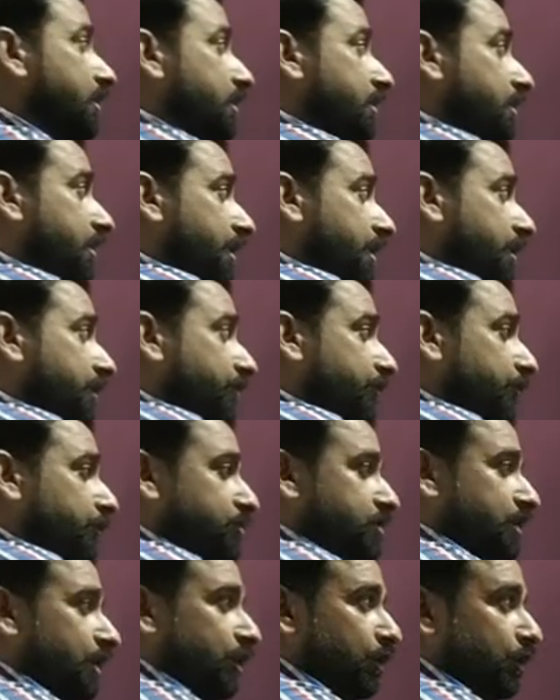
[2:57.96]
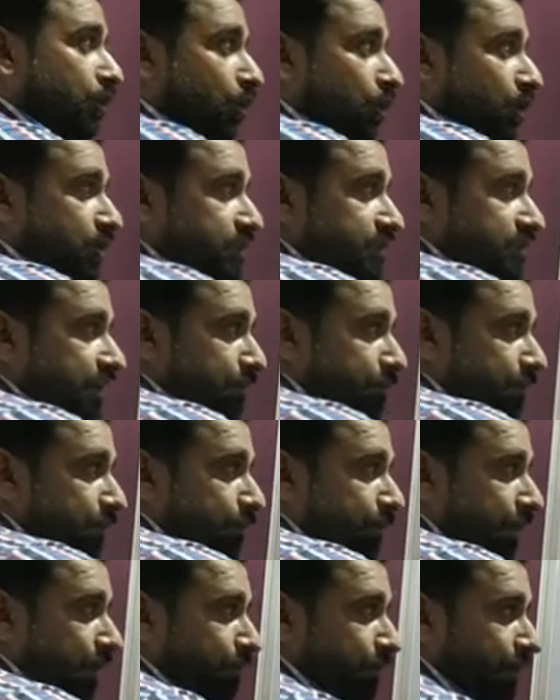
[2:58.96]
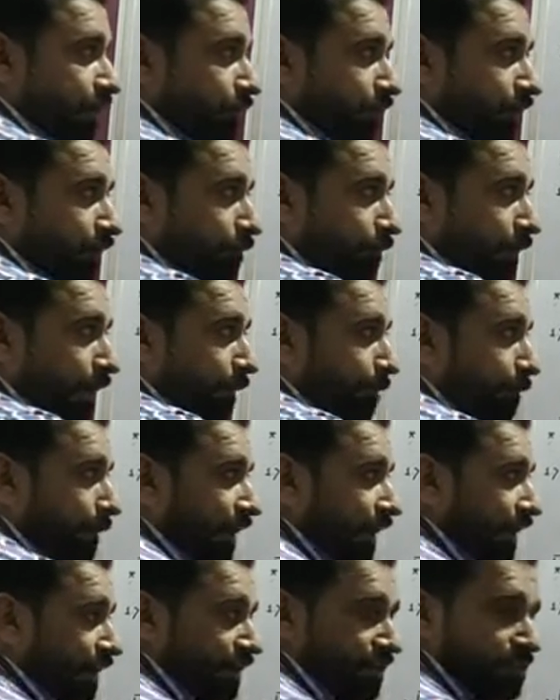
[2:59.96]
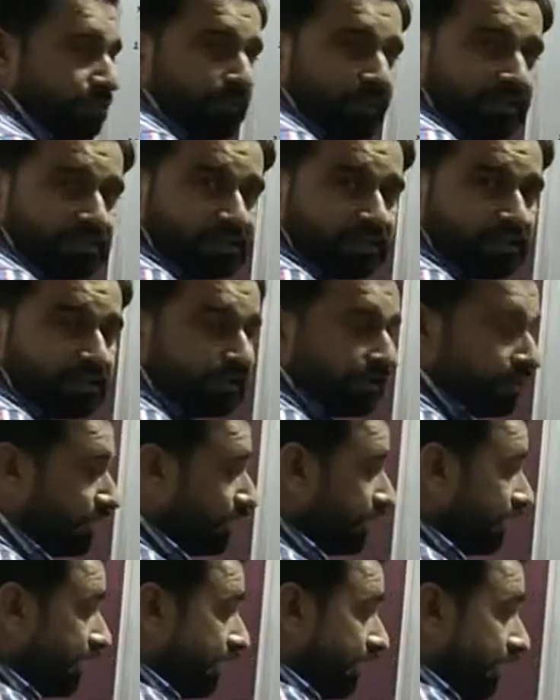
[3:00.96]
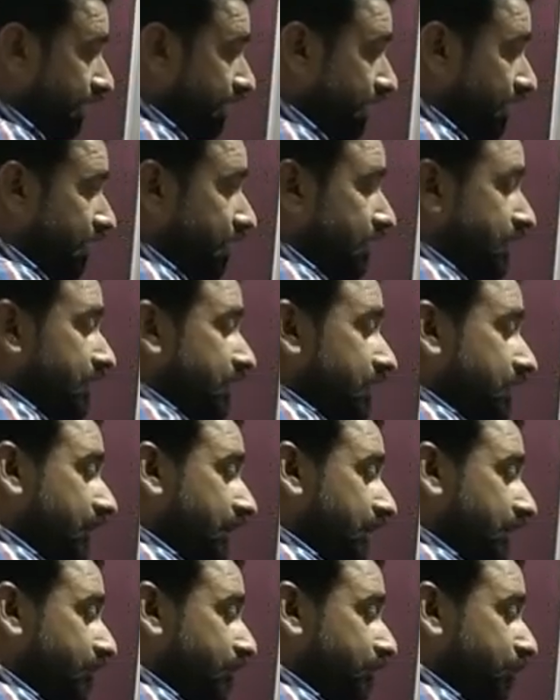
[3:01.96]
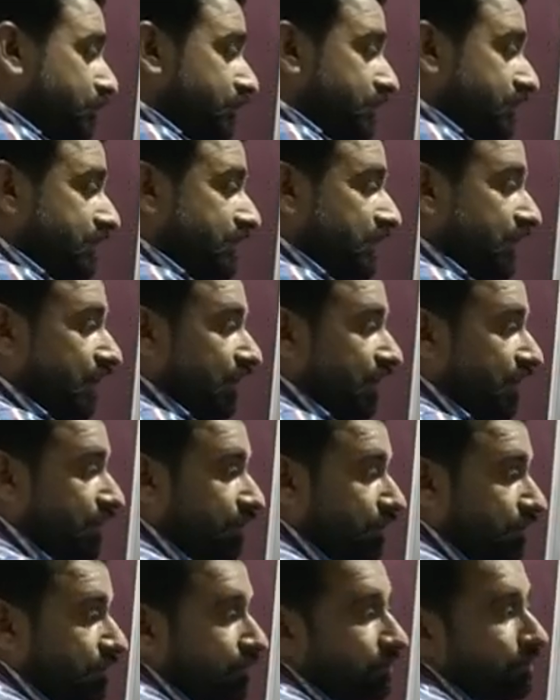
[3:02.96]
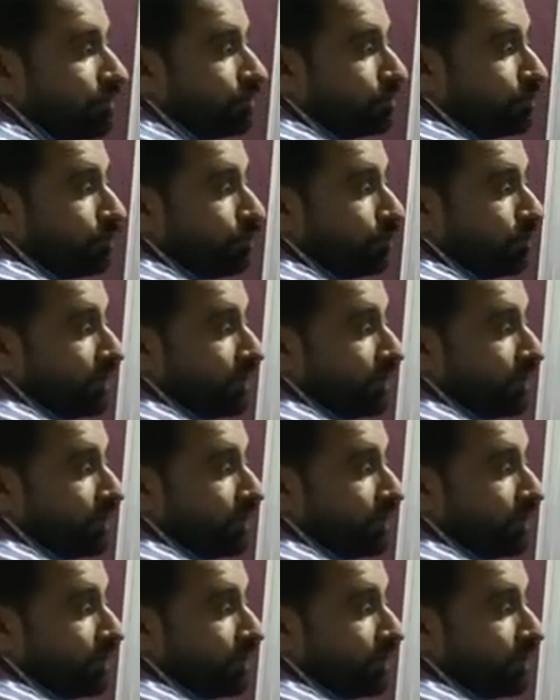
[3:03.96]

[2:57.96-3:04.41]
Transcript: in diffusion no semipermeable membrane is present. Here the diffusion occur through the